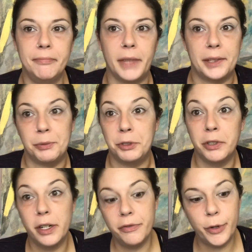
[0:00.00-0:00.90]
that's what you're
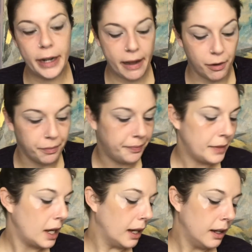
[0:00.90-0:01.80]
here for now.
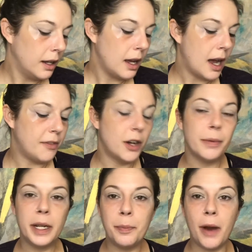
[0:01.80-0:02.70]
I've
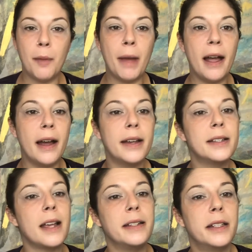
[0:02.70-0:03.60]
already primed my eyes.
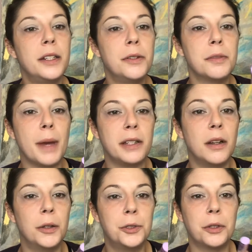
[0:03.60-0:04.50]
I did use my
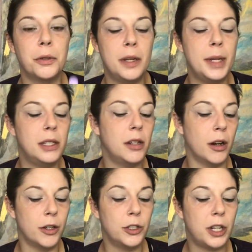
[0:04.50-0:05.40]
Ultra Creamy
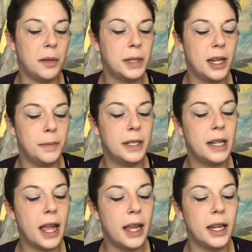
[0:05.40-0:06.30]
Tarte Shape Tape
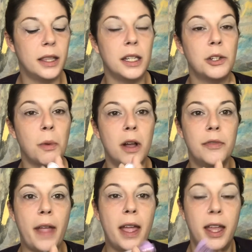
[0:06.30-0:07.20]
today in the
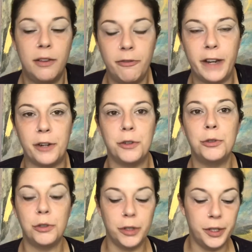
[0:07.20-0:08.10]
12N Fair
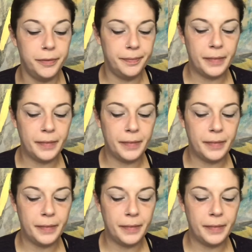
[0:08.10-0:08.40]
Neutral,